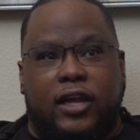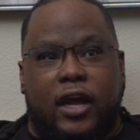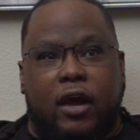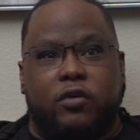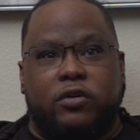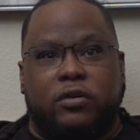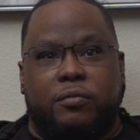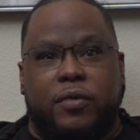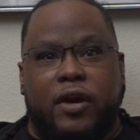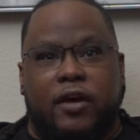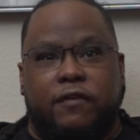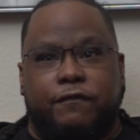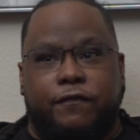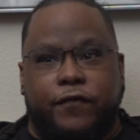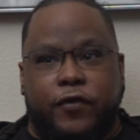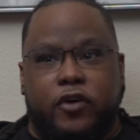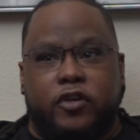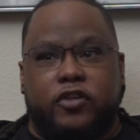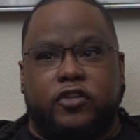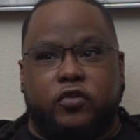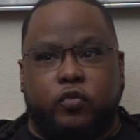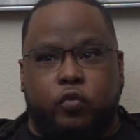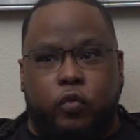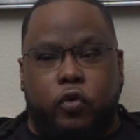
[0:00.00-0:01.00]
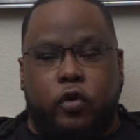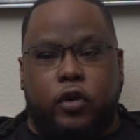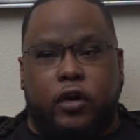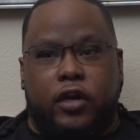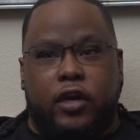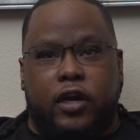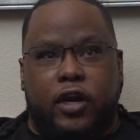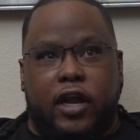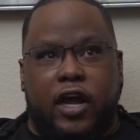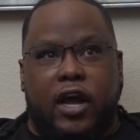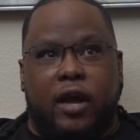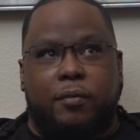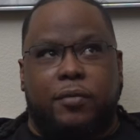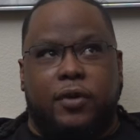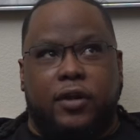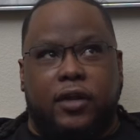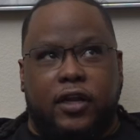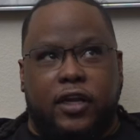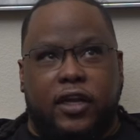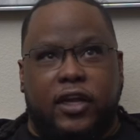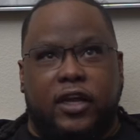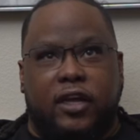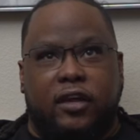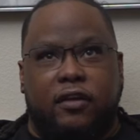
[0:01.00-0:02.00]
that was my first one, I
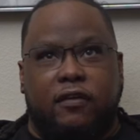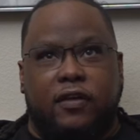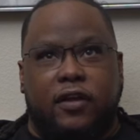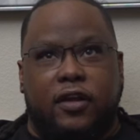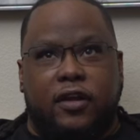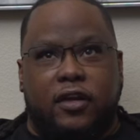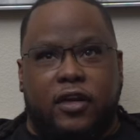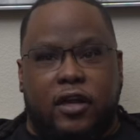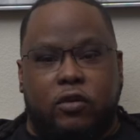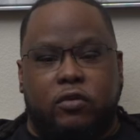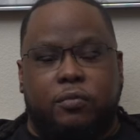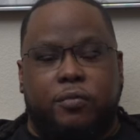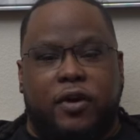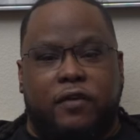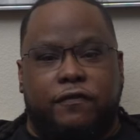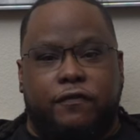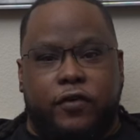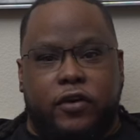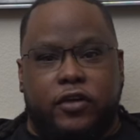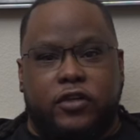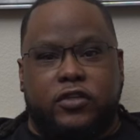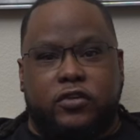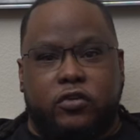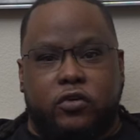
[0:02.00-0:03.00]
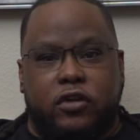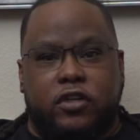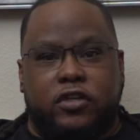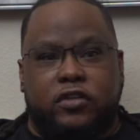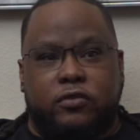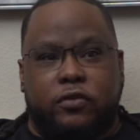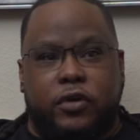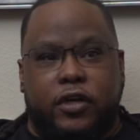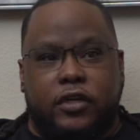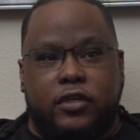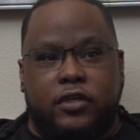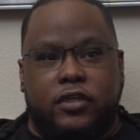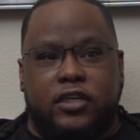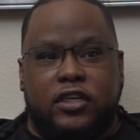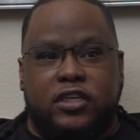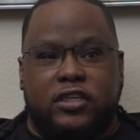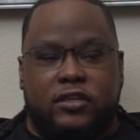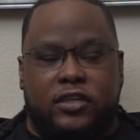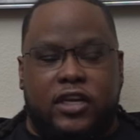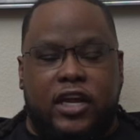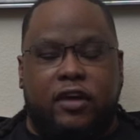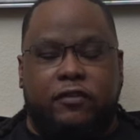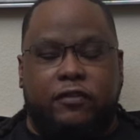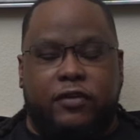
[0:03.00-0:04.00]
believe. That was my first grudge race. It's
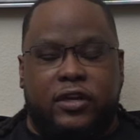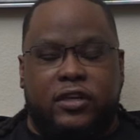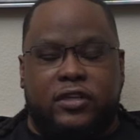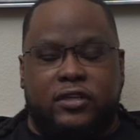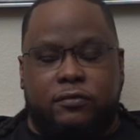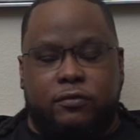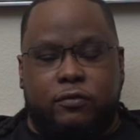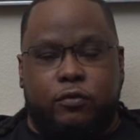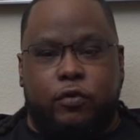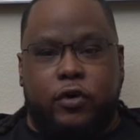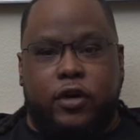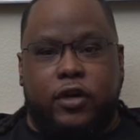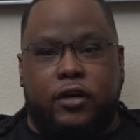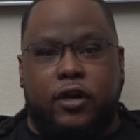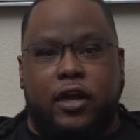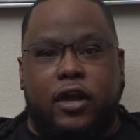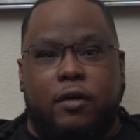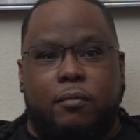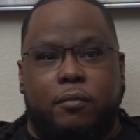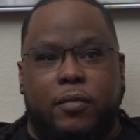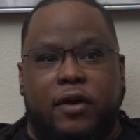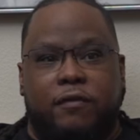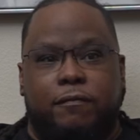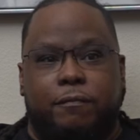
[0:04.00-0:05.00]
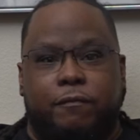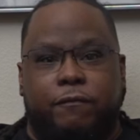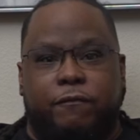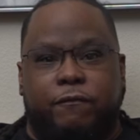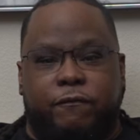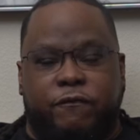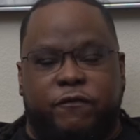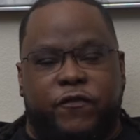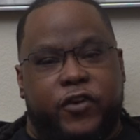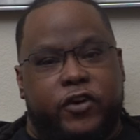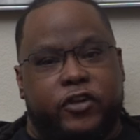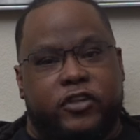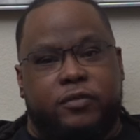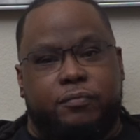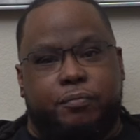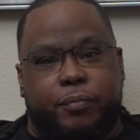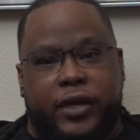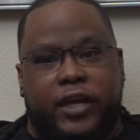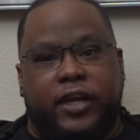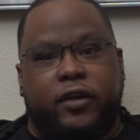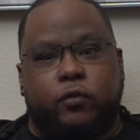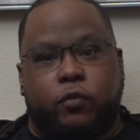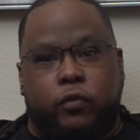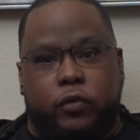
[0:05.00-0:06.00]
definitely one my first
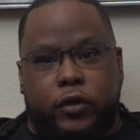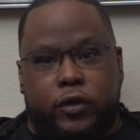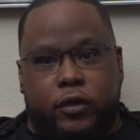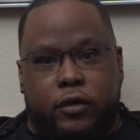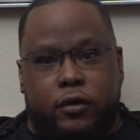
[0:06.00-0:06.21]
big one.